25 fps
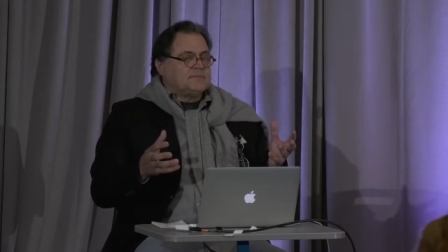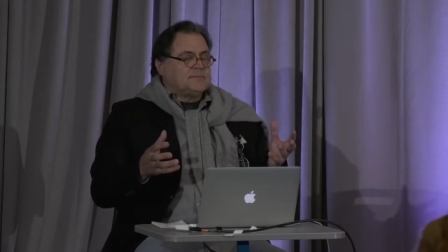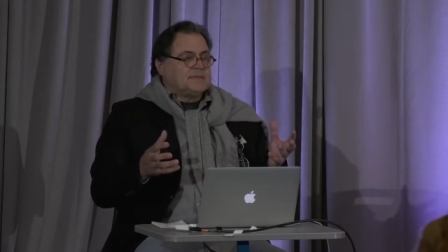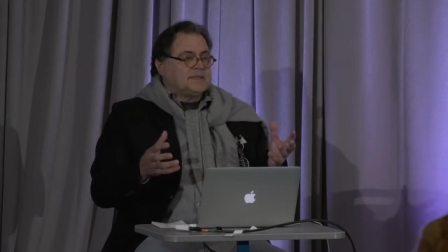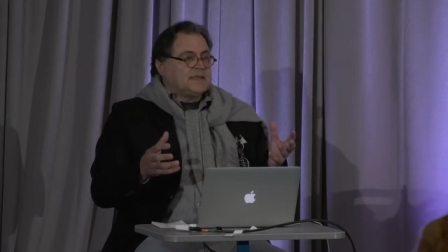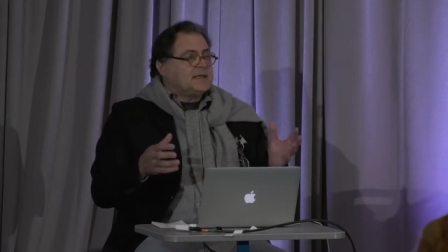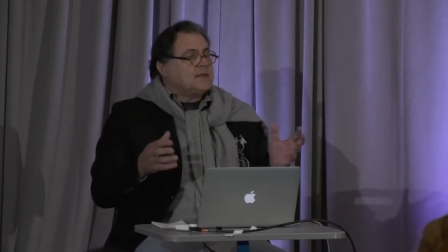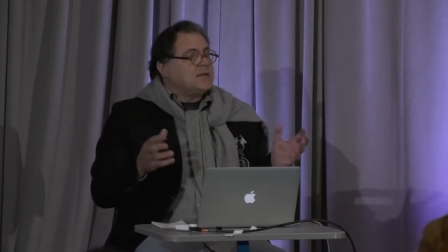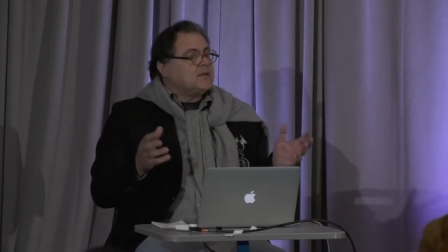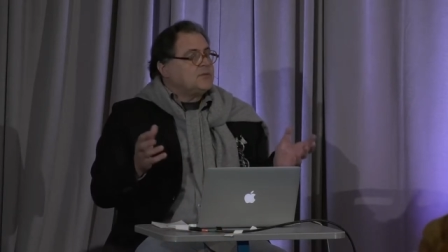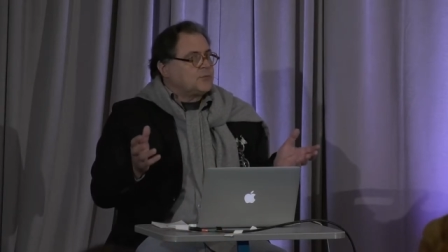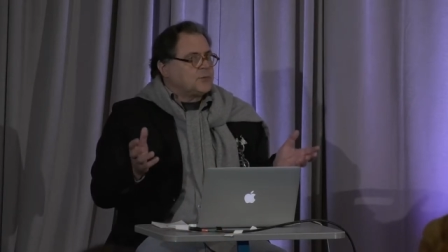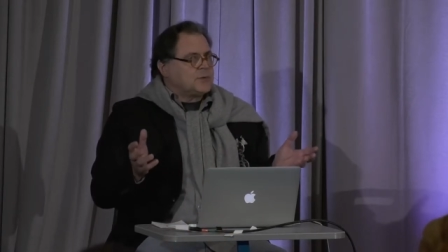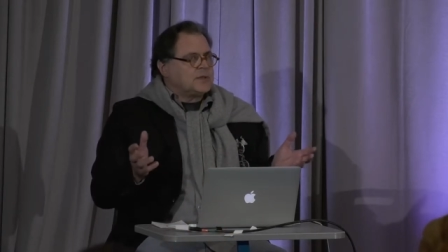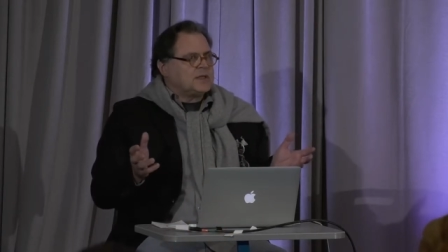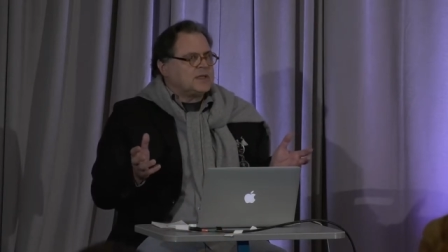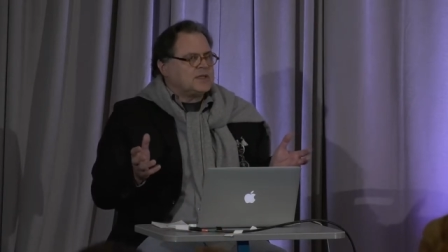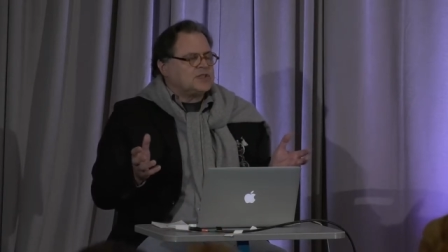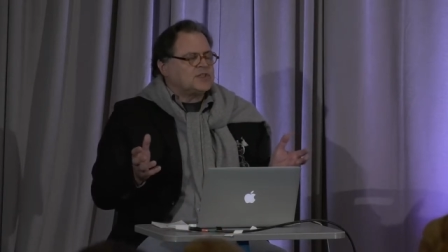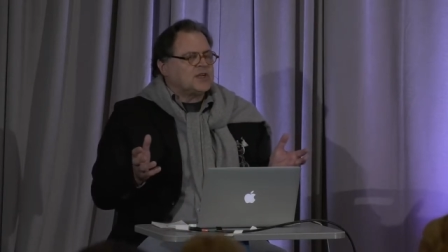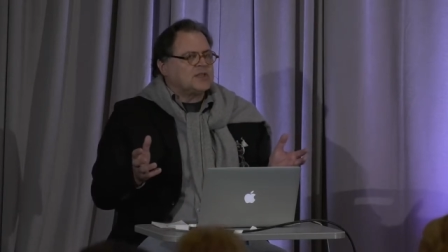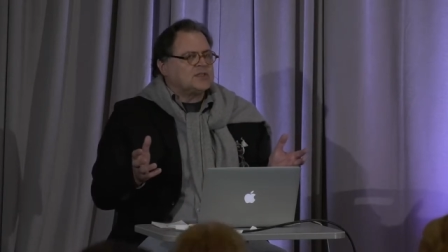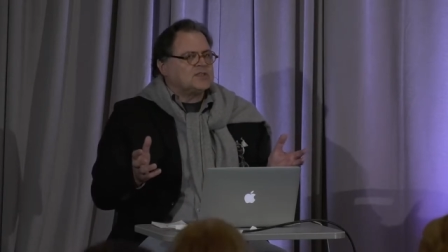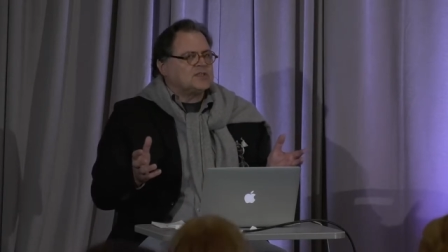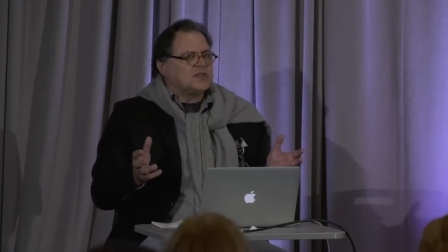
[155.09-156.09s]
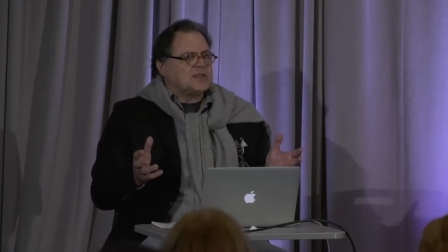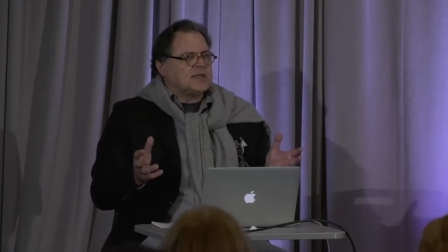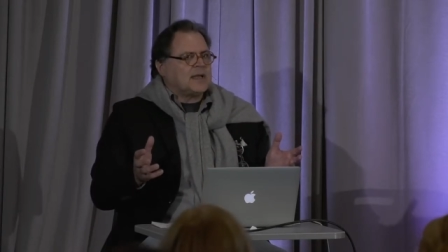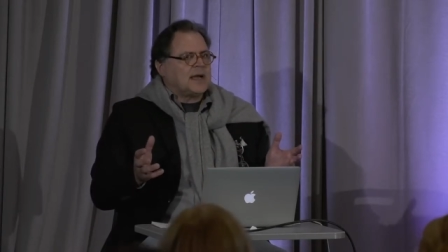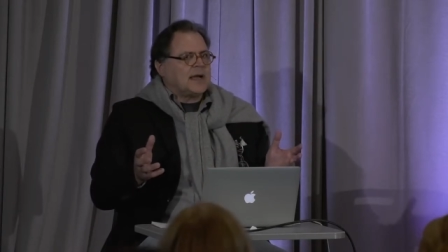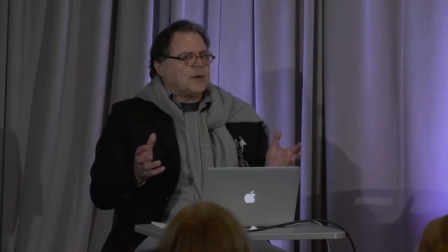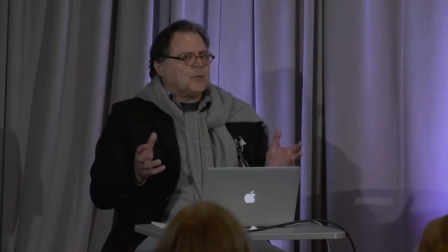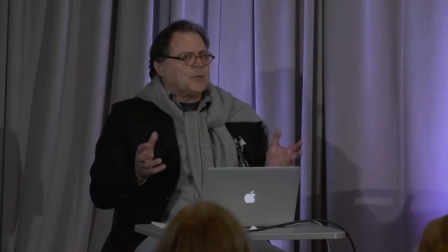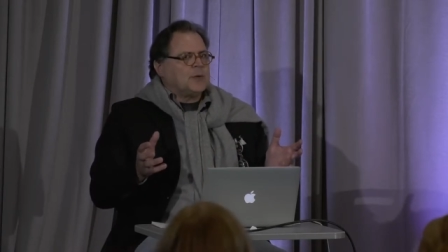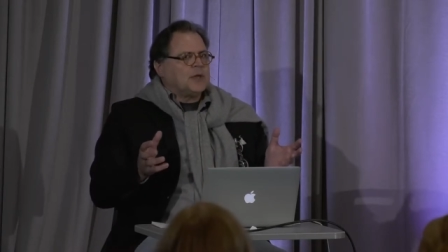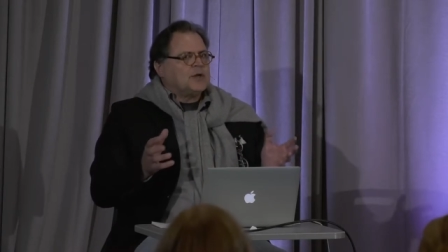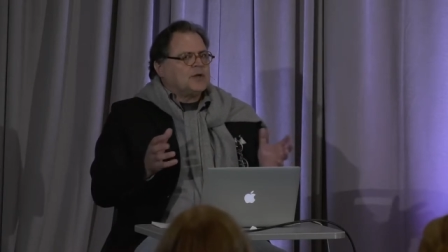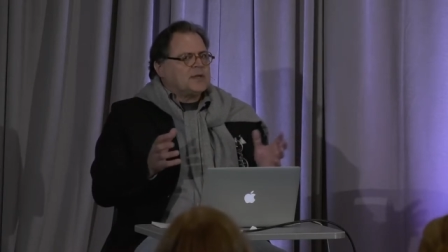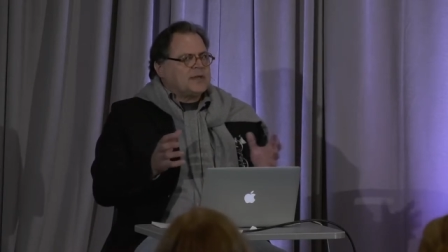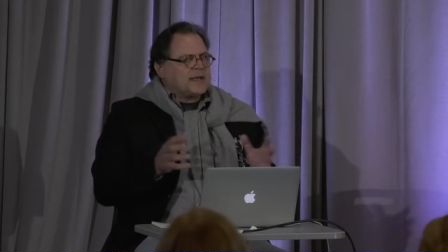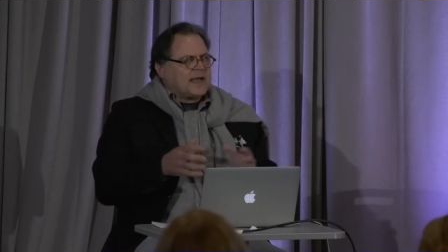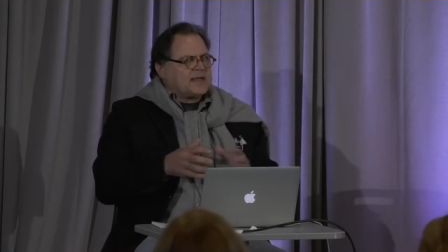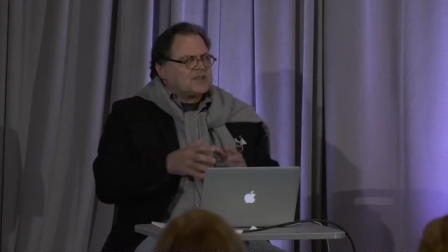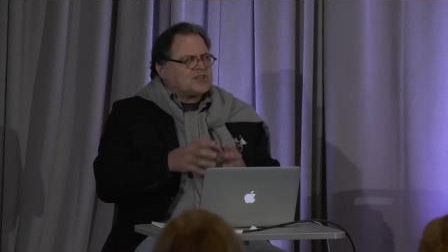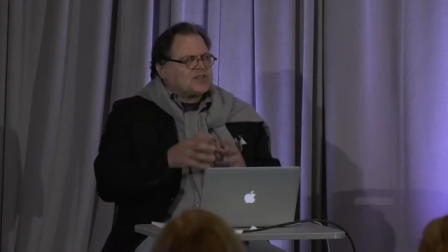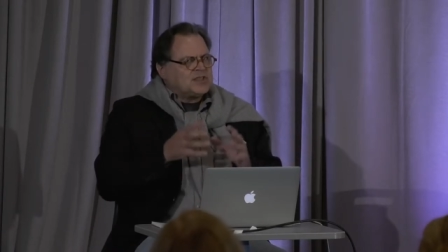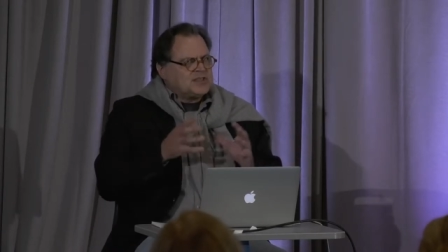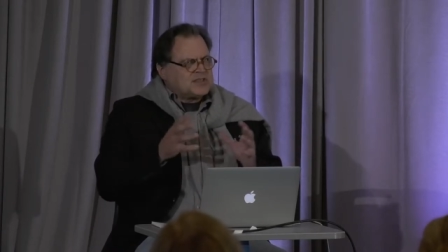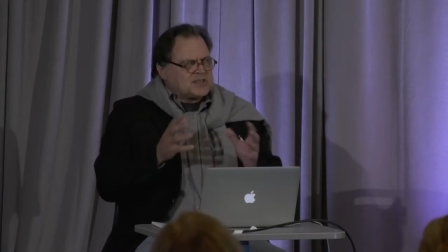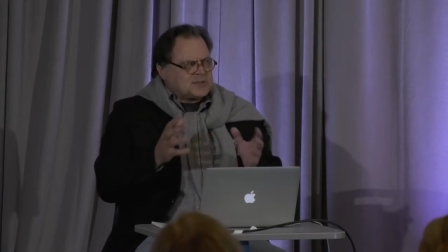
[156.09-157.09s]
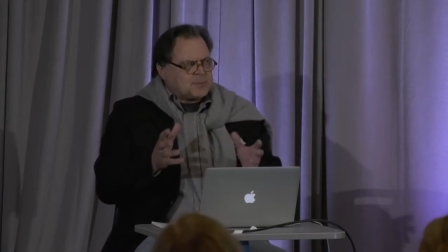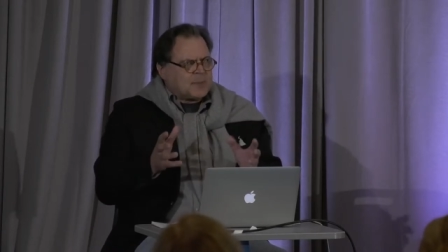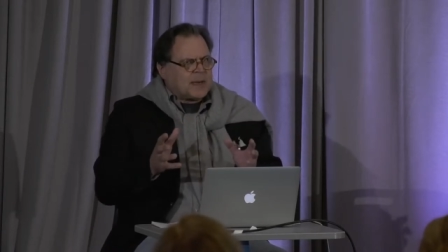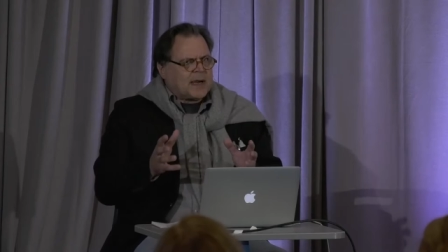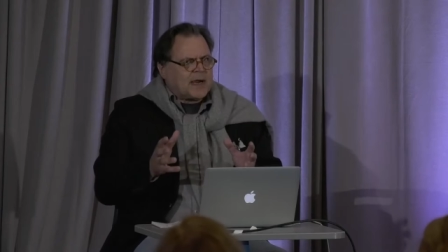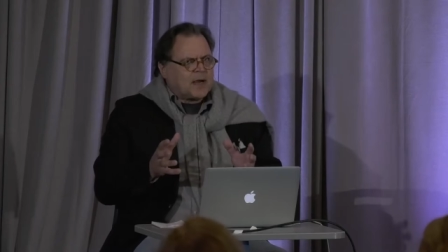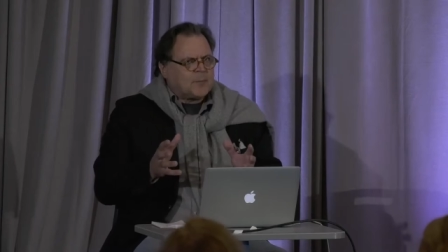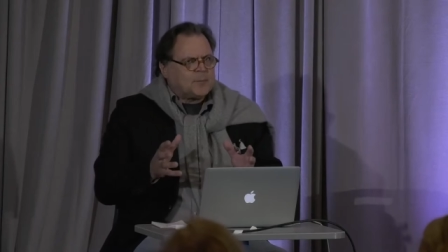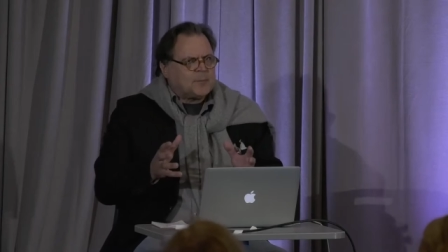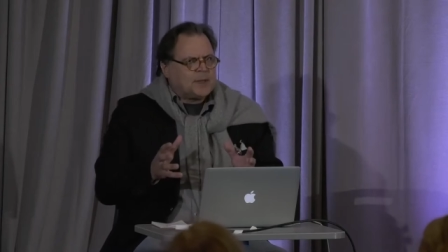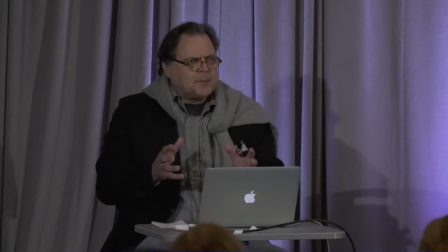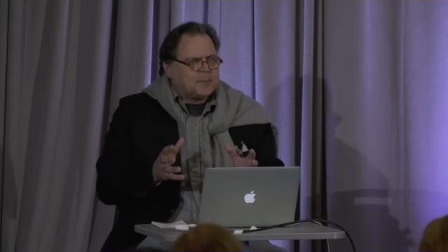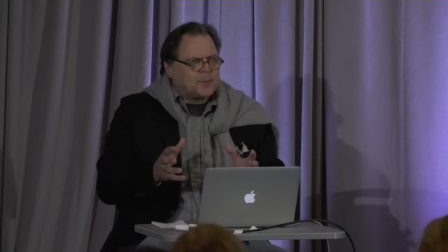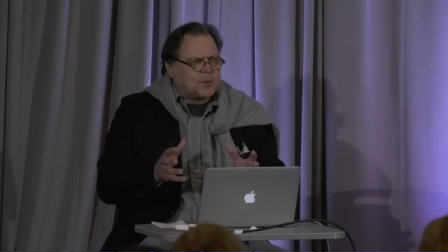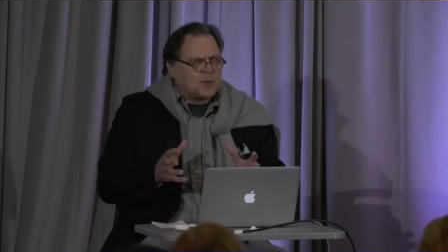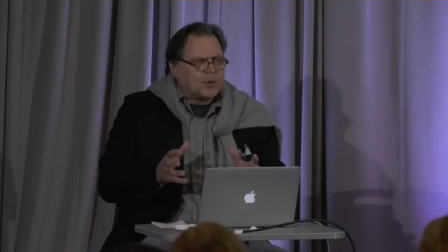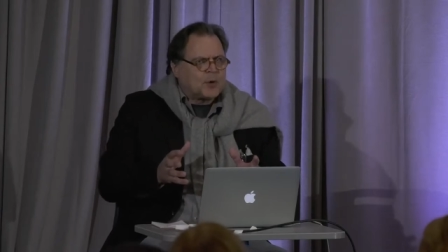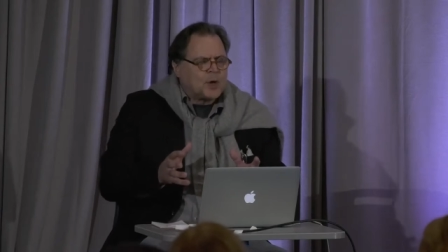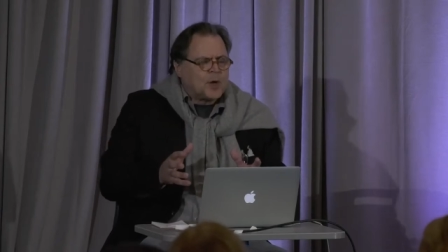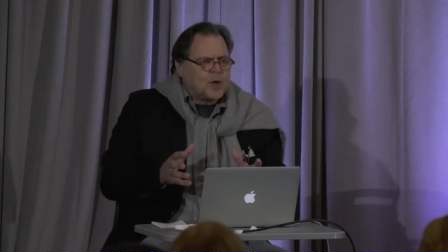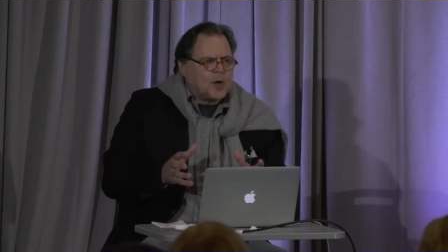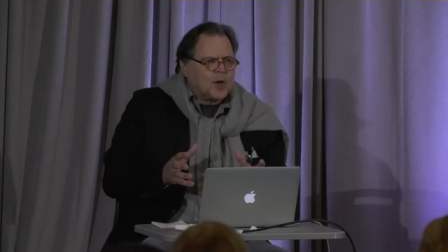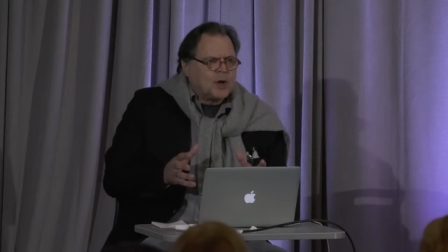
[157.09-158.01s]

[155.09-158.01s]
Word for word: didn't really change the dial. We could actually inspire people